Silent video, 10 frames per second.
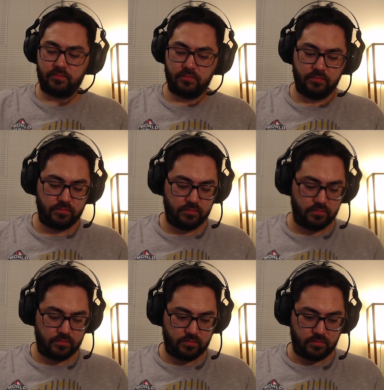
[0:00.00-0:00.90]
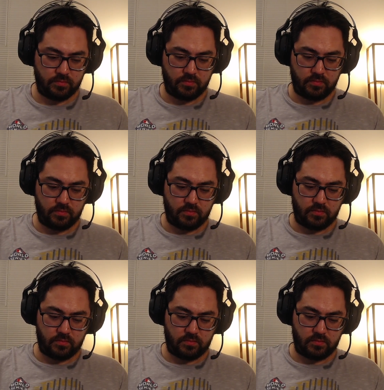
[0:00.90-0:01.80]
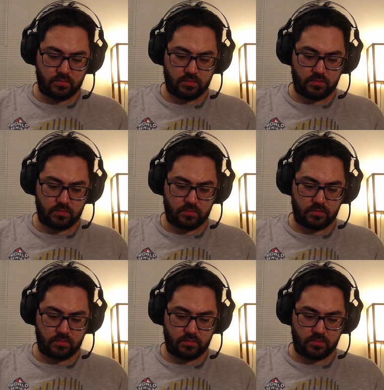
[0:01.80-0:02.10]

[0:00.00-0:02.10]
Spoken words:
[no speech]